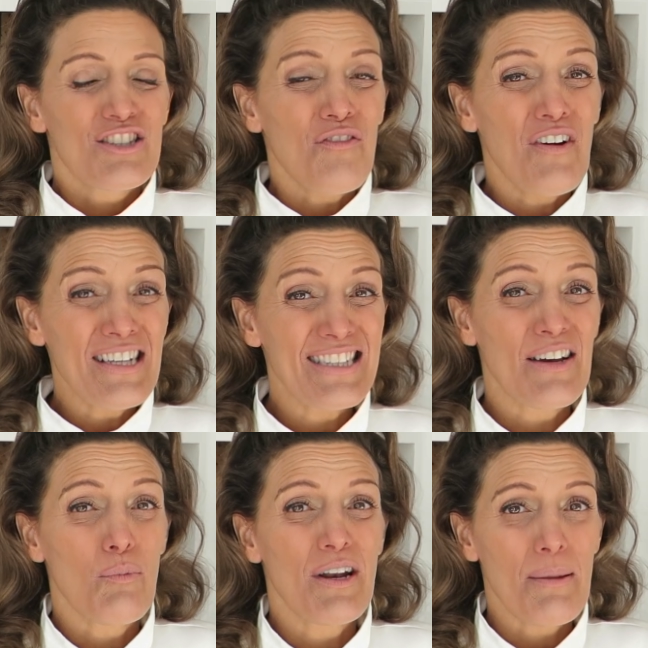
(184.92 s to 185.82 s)
So first
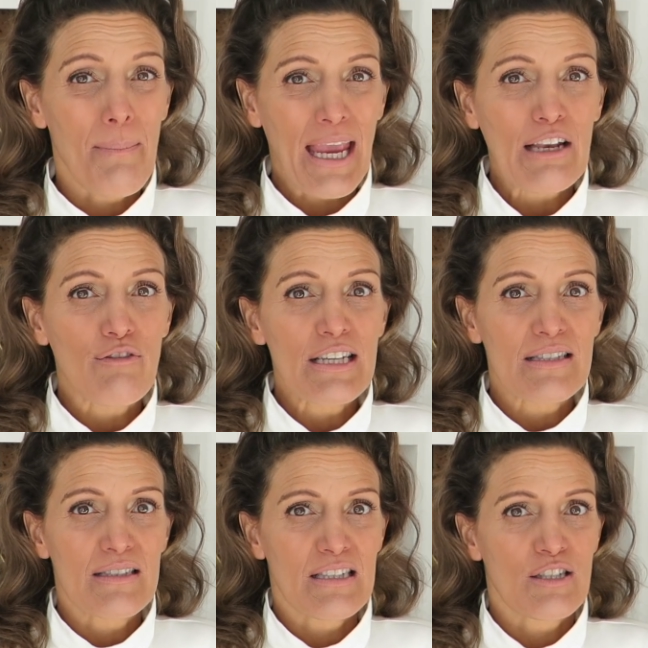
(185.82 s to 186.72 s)
up, one of the main
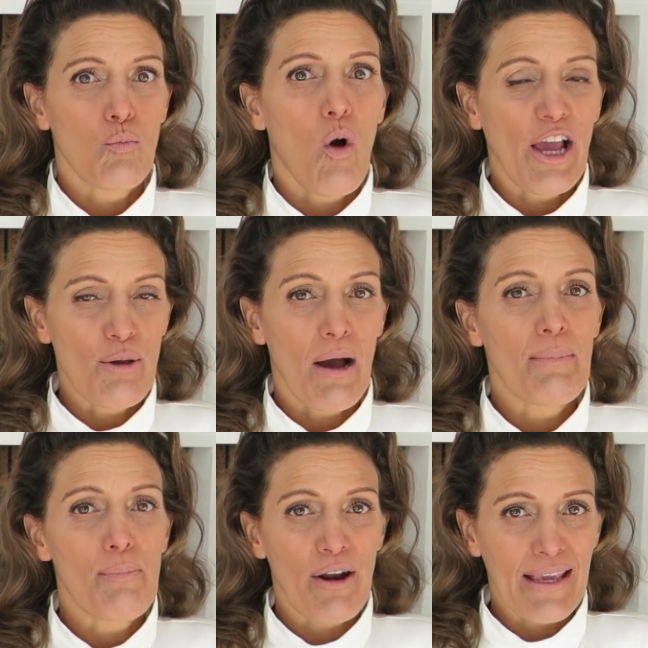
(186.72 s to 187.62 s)
reasons as to why you might
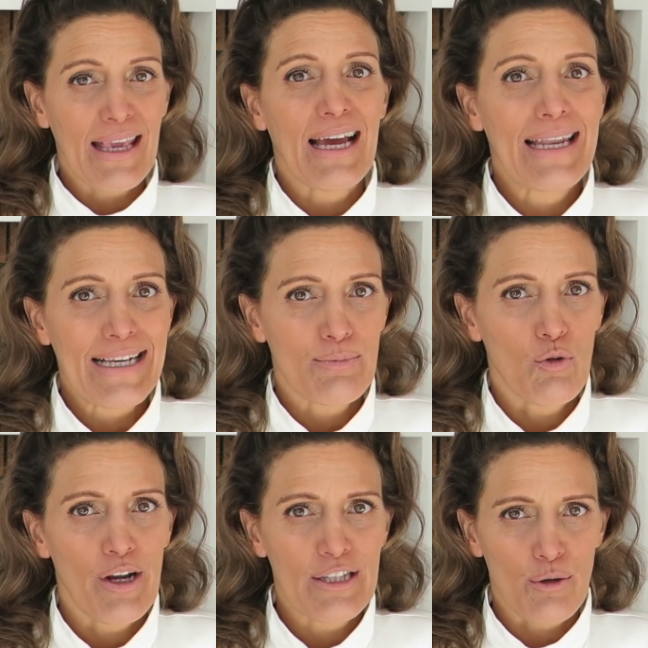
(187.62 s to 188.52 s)
be breaking out an
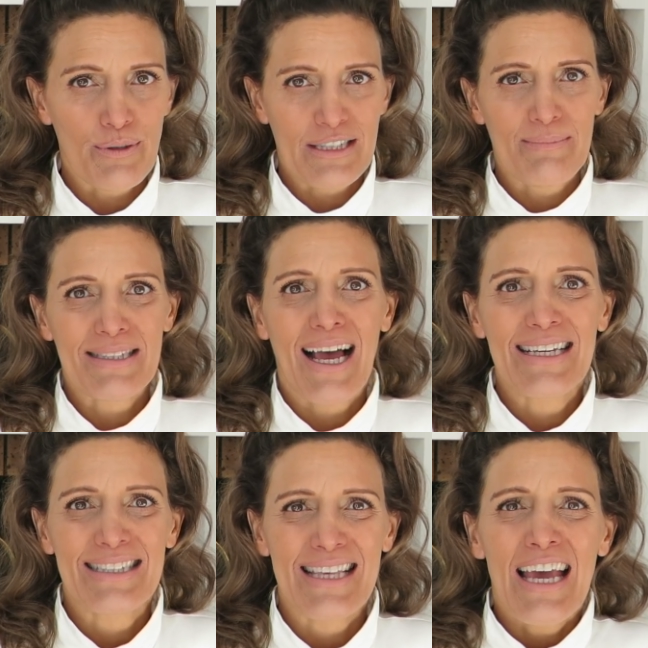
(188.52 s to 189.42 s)
eczema or atopic
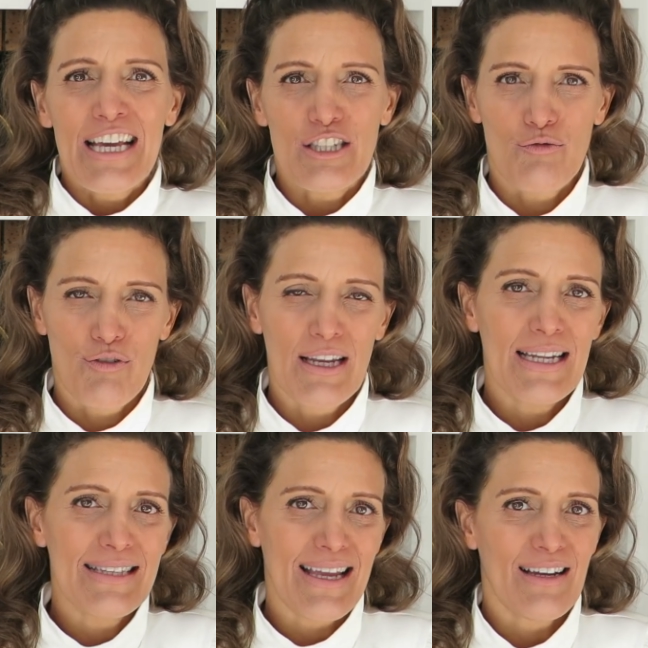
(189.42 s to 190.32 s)
dermatitis is
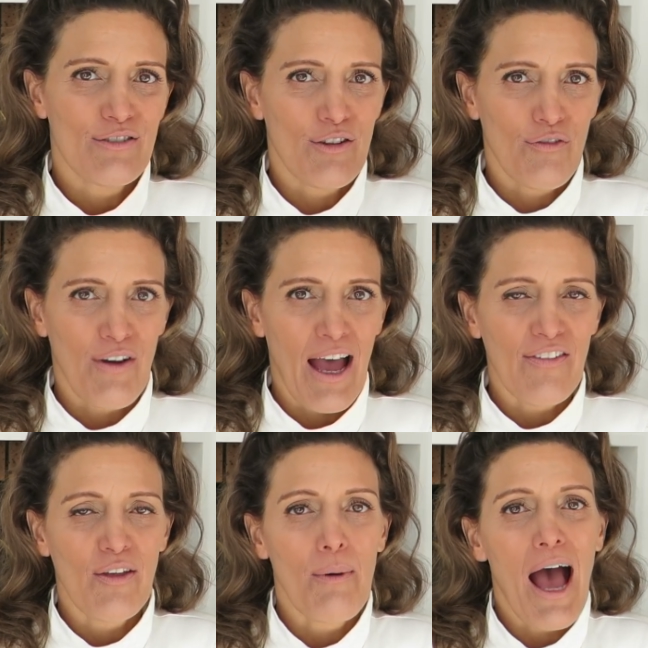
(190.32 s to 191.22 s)
really down to the
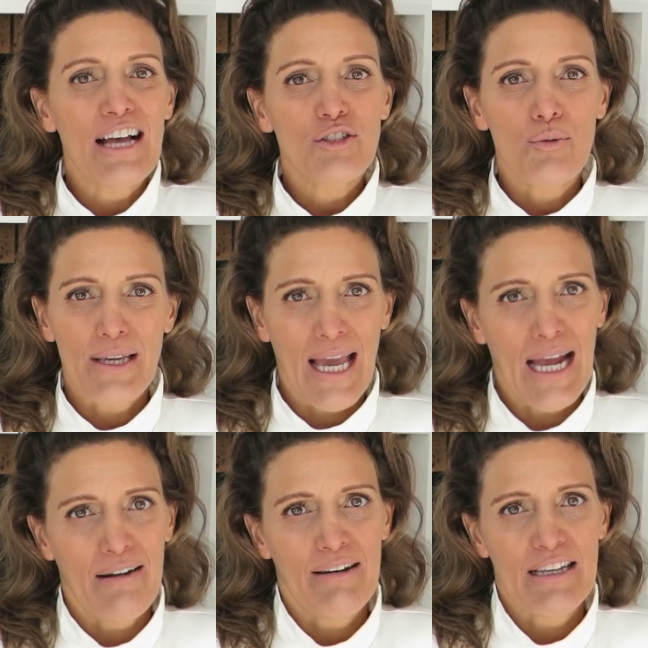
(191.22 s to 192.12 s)
fact that as you are
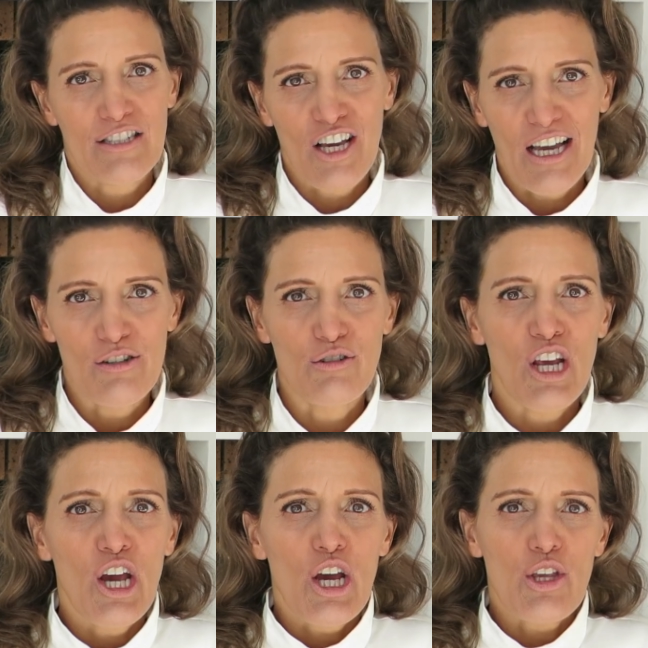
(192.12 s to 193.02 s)
carrying
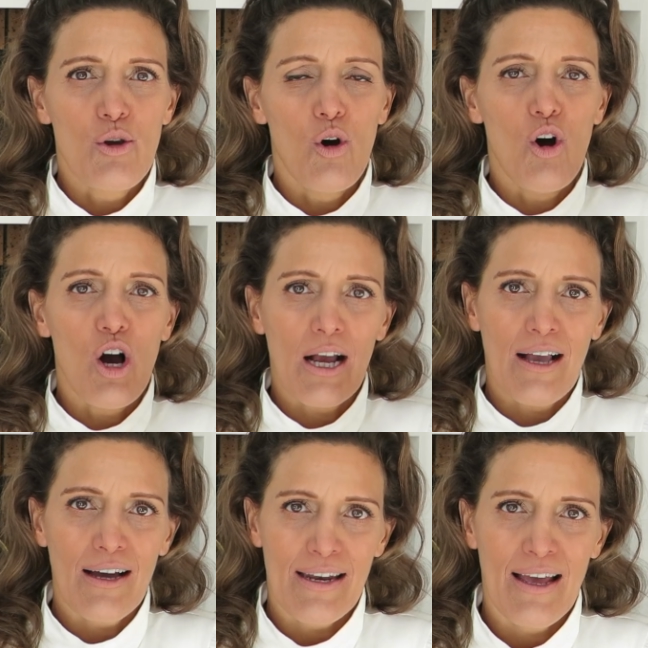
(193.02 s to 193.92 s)
child, your
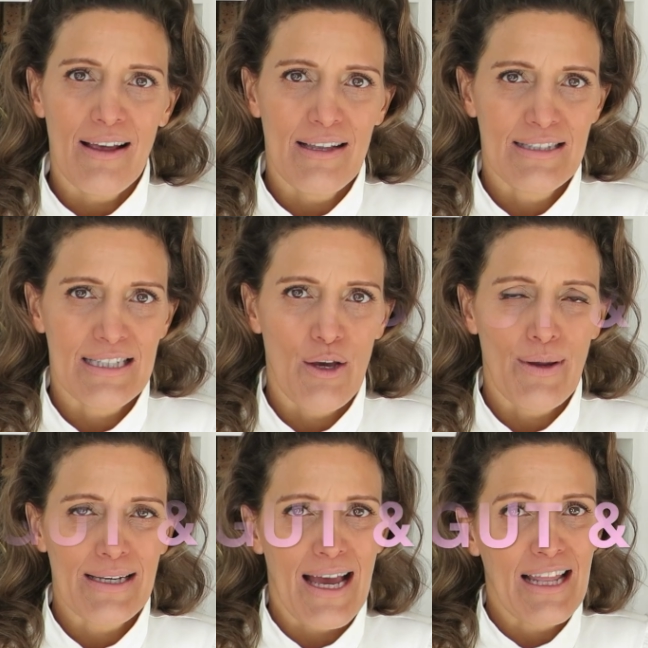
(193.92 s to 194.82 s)
gut is
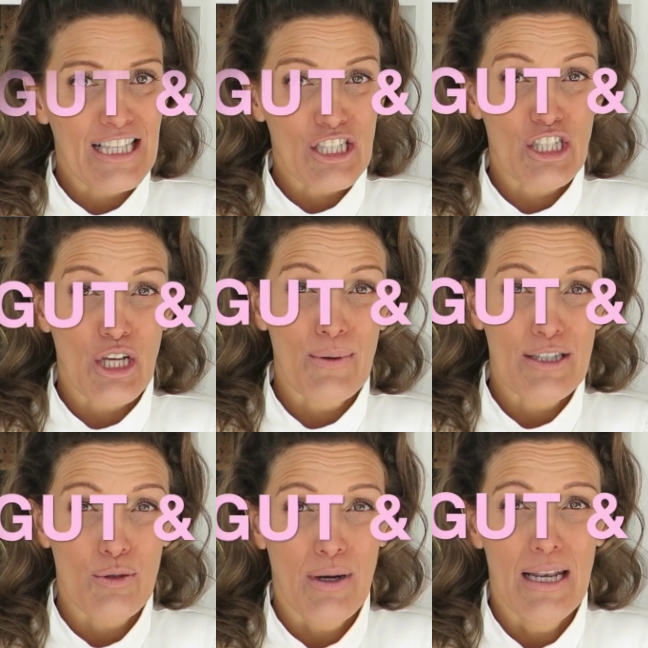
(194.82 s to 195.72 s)
slowing down and so
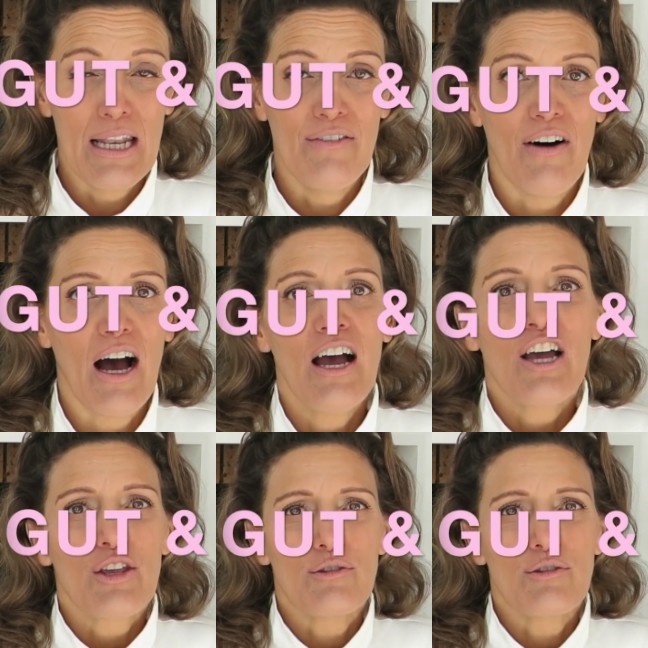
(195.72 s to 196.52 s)
is your liver.